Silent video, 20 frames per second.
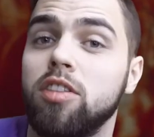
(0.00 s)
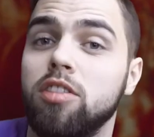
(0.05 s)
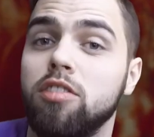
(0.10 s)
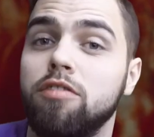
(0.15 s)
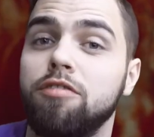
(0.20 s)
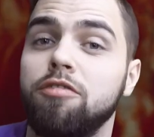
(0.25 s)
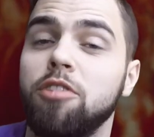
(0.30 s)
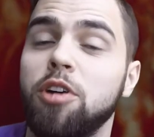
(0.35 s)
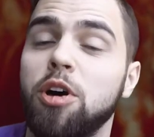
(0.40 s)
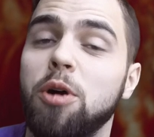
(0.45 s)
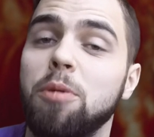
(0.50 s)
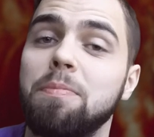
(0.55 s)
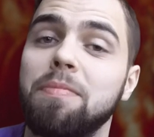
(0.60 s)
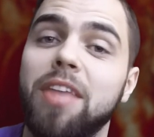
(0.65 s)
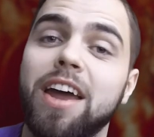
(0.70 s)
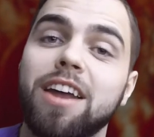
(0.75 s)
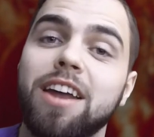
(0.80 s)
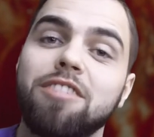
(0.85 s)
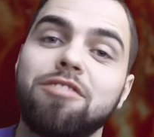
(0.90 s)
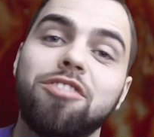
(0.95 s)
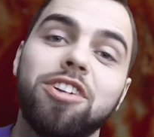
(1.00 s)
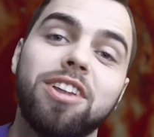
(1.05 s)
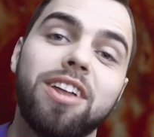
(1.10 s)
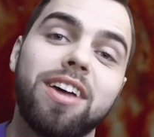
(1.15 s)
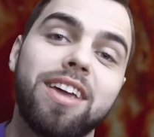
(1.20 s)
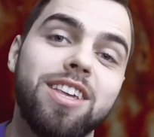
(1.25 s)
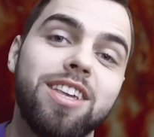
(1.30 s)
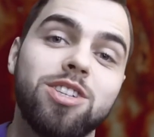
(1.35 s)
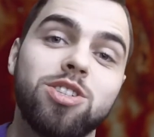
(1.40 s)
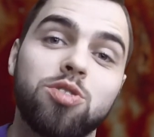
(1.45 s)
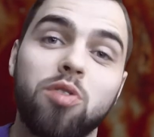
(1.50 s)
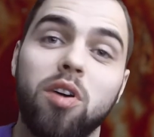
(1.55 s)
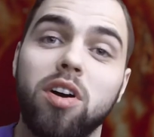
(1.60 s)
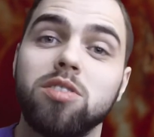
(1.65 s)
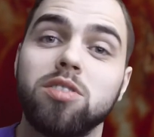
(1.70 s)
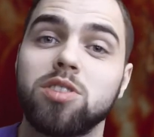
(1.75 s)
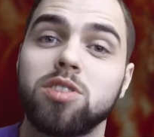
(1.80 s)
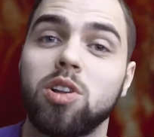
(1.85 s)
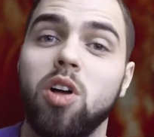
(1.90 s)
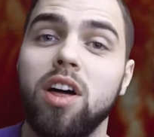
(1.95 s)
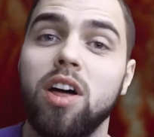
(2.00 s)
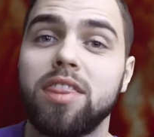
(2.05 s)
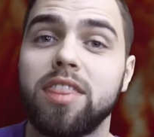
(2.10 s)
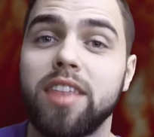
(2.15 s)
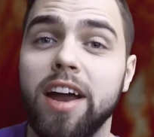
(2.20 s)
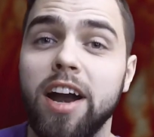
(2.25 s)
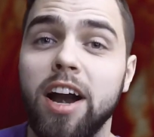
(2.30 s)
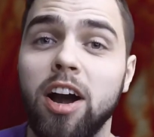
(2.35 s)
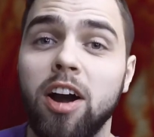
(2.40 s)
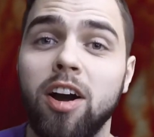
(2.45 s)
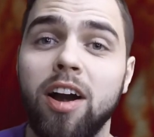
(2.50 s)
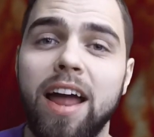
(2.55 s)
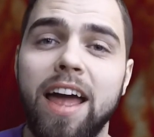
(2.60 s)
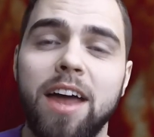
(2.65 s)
the film. And I feel like he struggles a lot there,